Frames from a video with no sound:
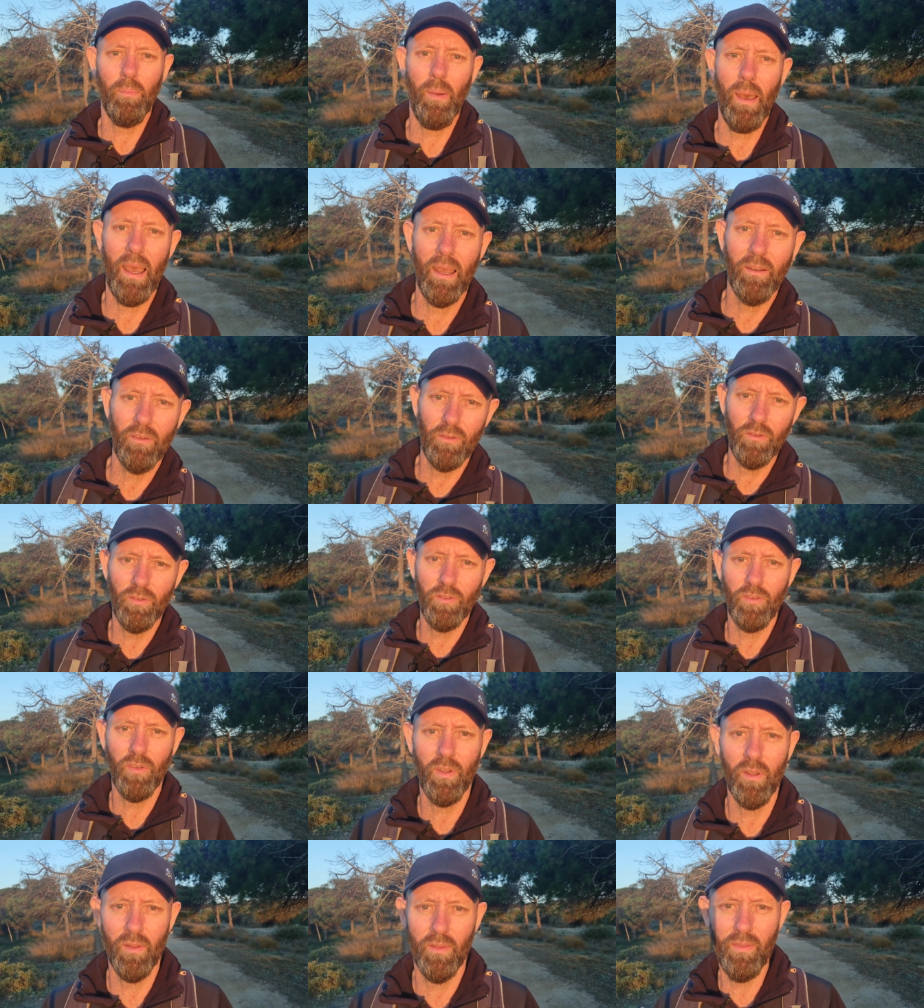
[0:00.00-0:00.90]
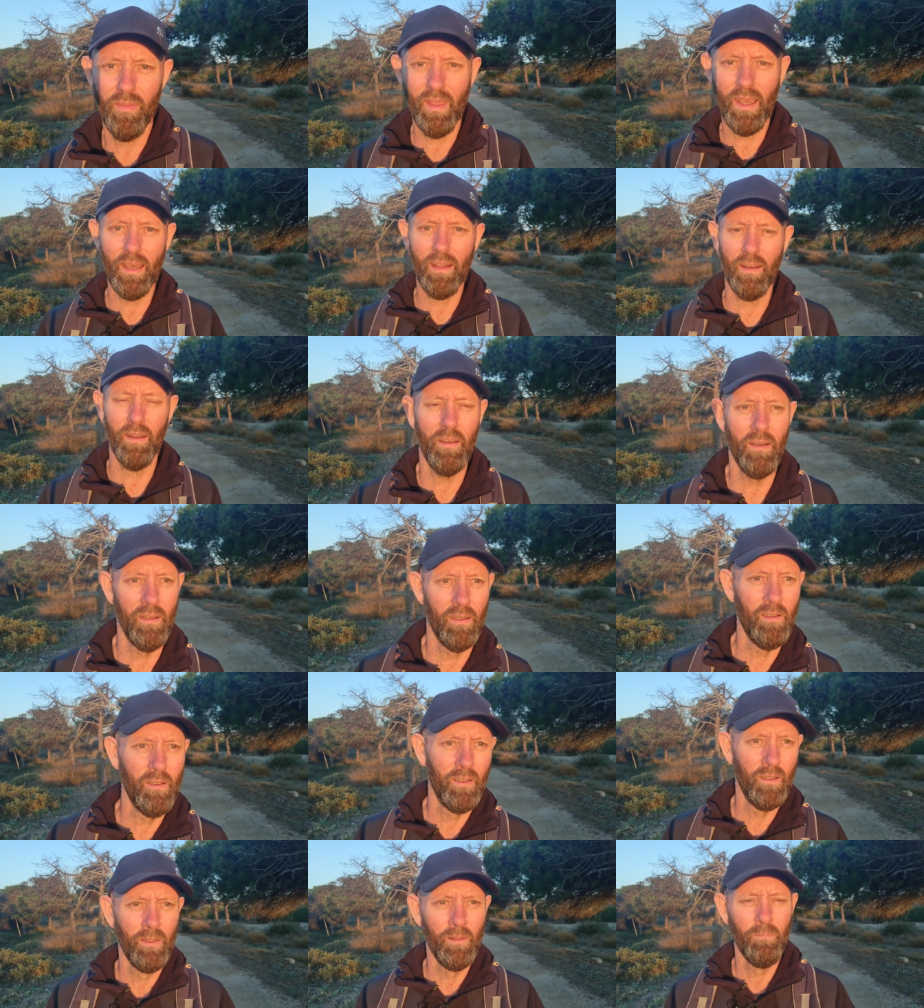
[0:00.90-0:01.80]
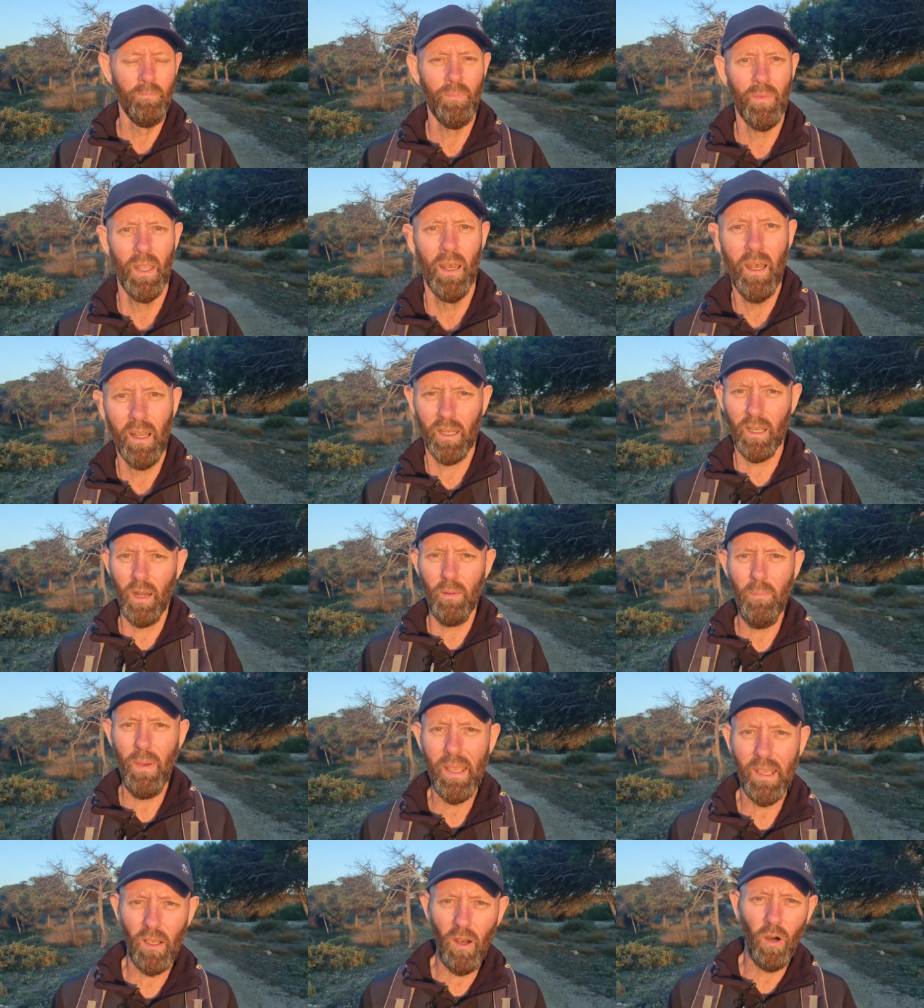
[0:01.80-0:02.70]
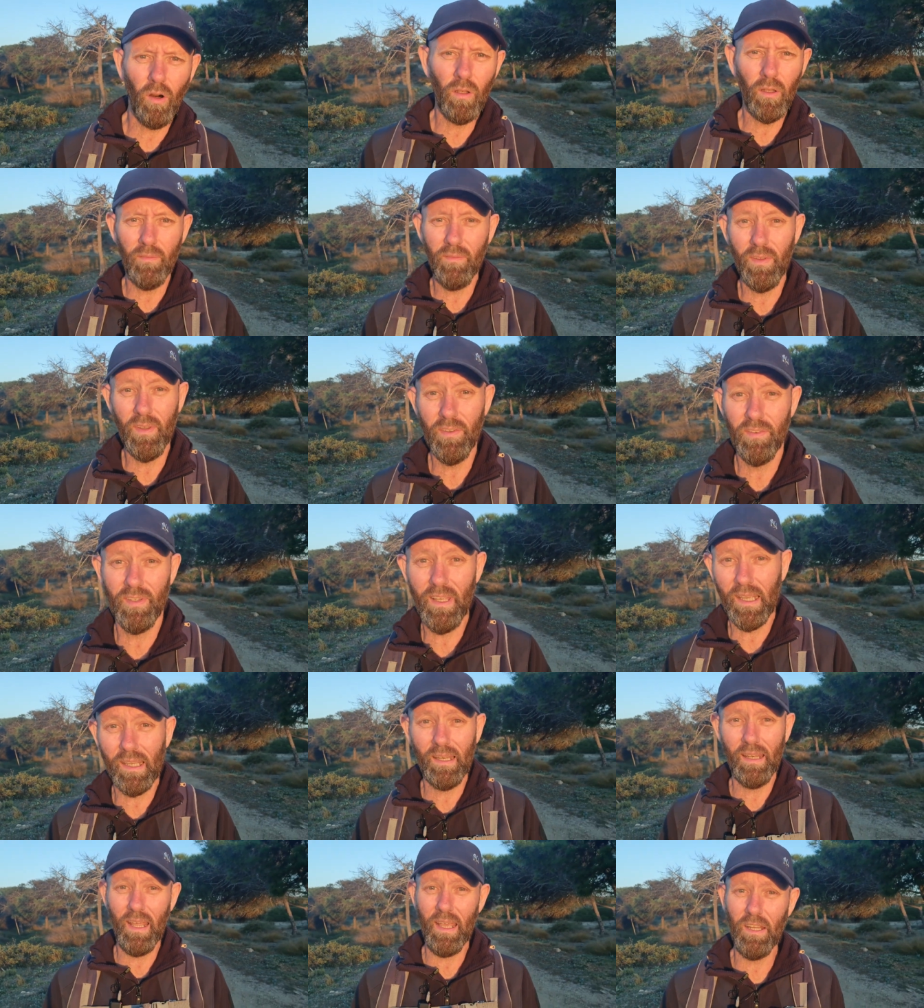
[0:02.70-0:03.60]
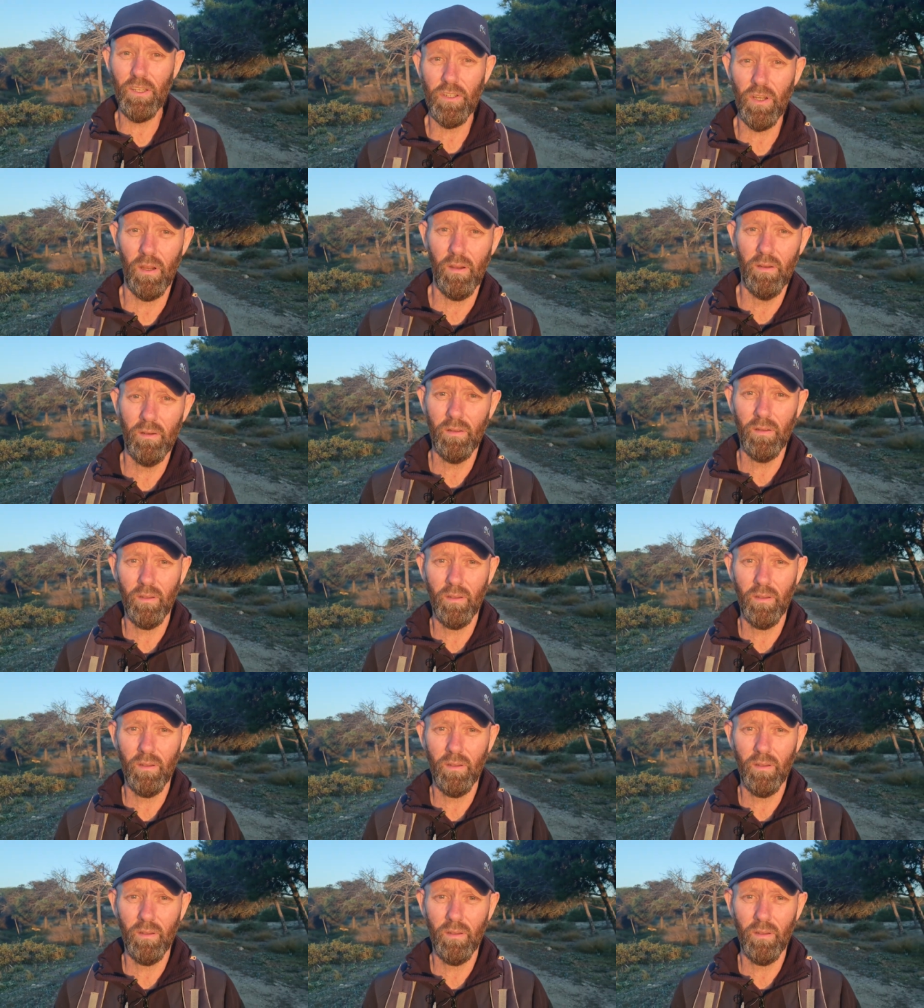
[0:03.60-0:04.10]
patterns that are going to make all of this second nature.